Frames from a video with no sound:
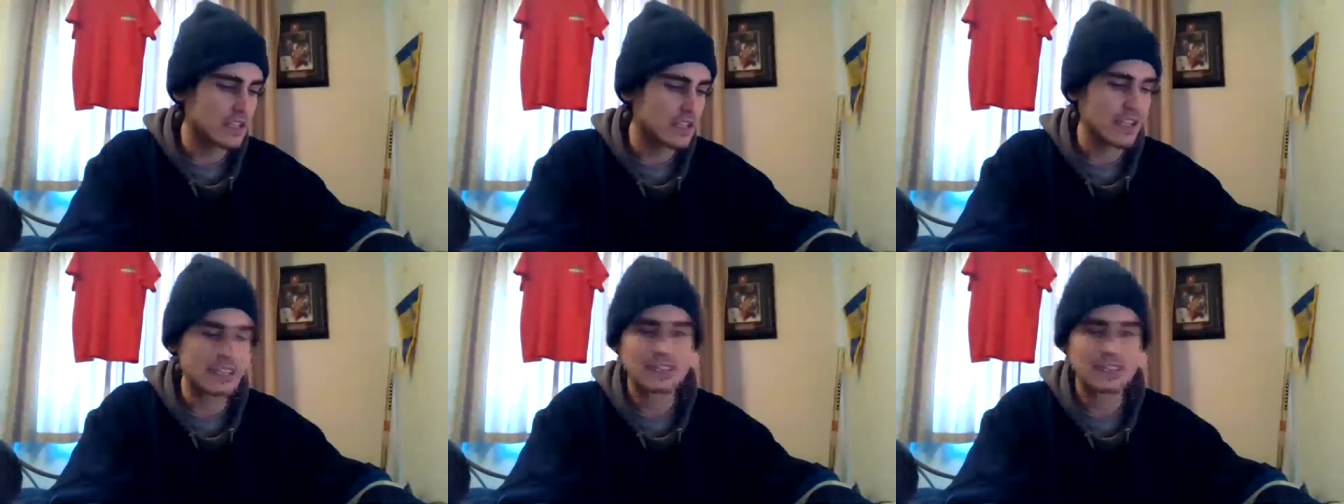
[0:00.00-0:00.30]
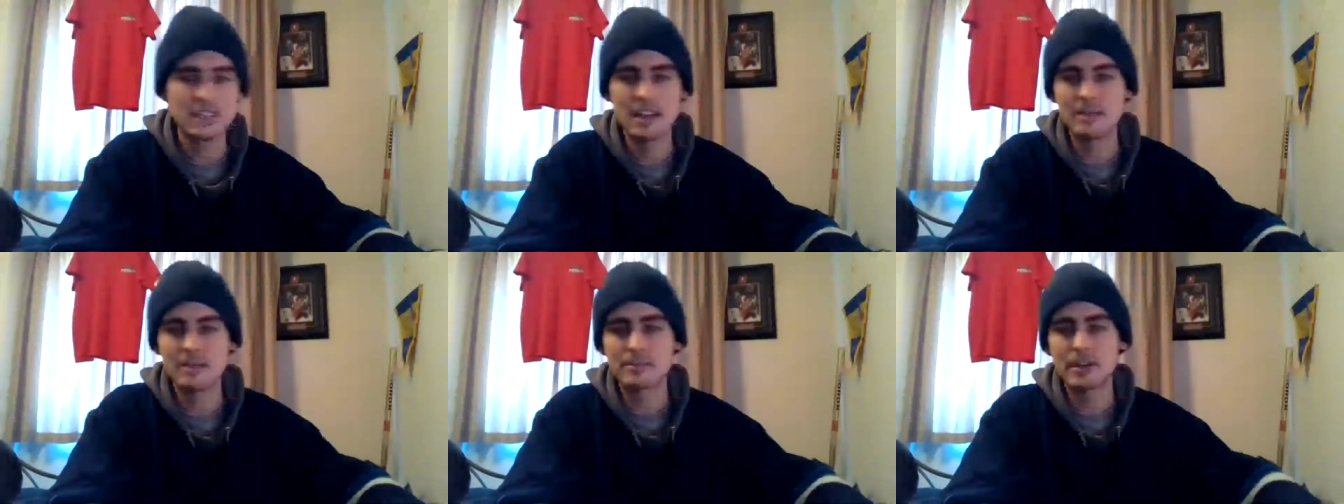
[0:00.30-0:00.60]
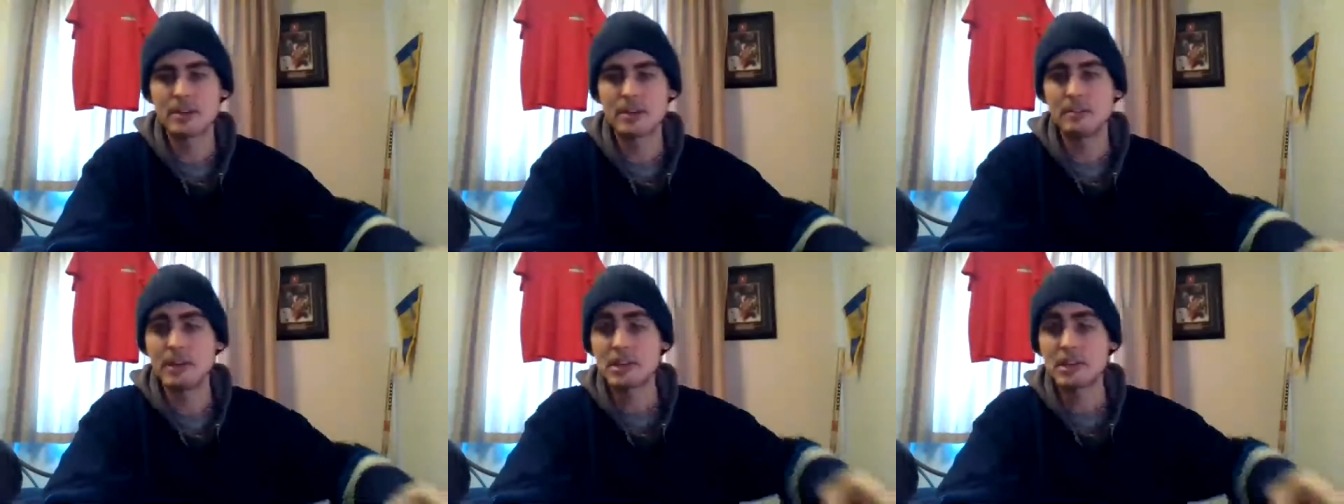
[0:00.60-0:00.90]
It's
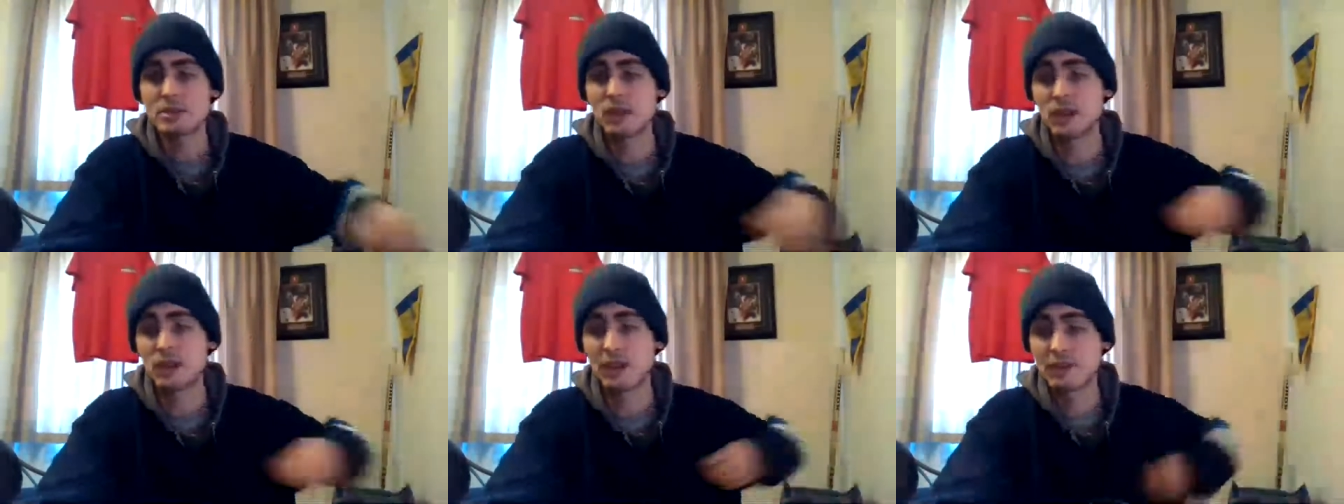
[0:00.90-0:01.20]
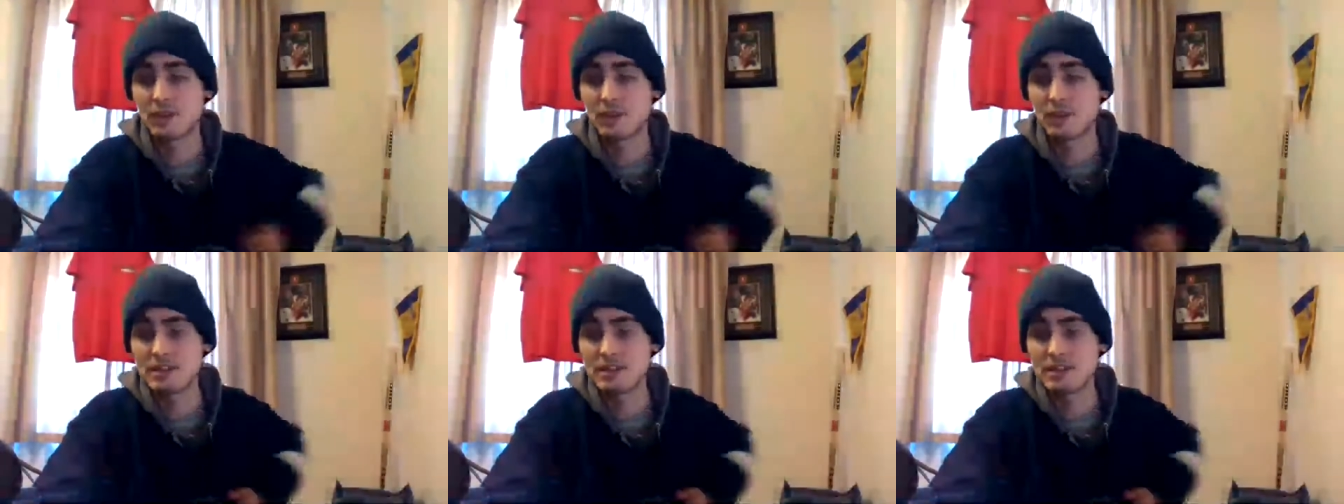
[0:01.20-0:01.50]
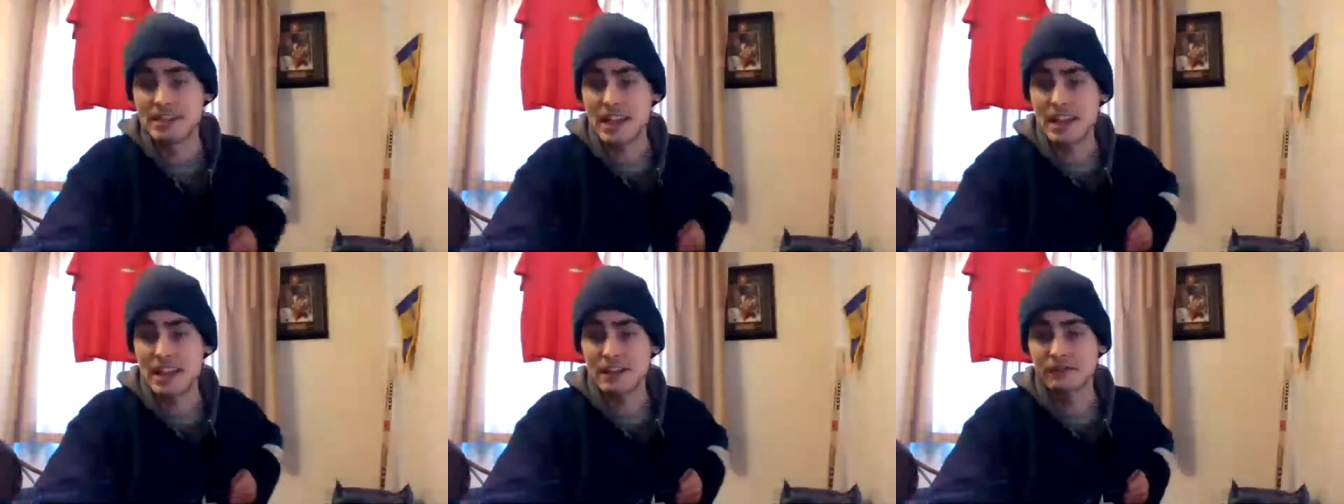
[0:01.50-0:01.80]
pretty much what everyone's
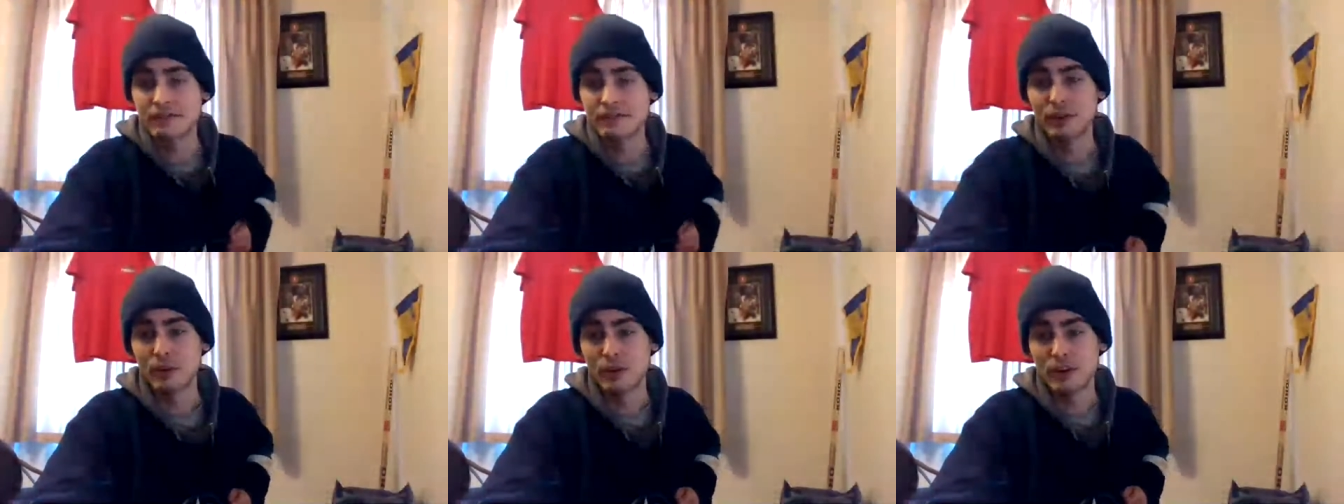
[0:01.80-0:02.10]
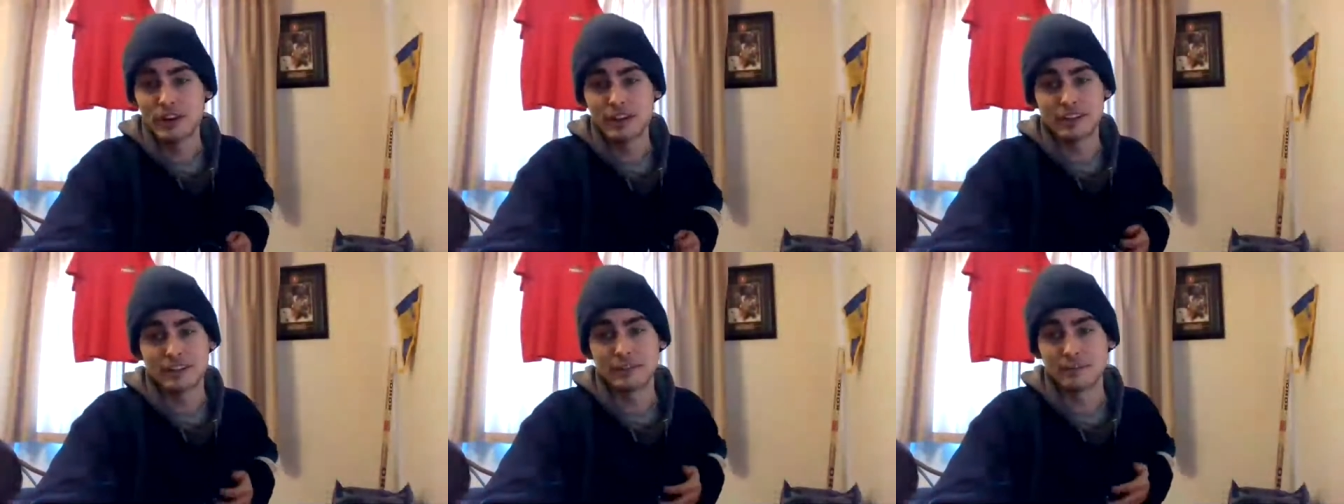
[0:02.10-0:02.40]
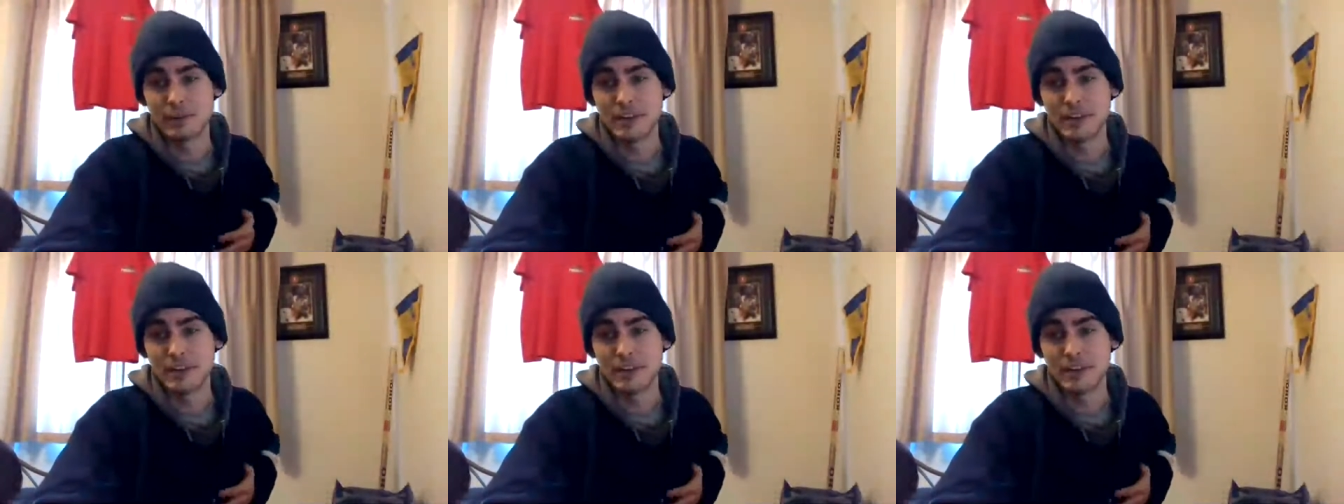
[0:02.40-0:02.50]
saying. Florida.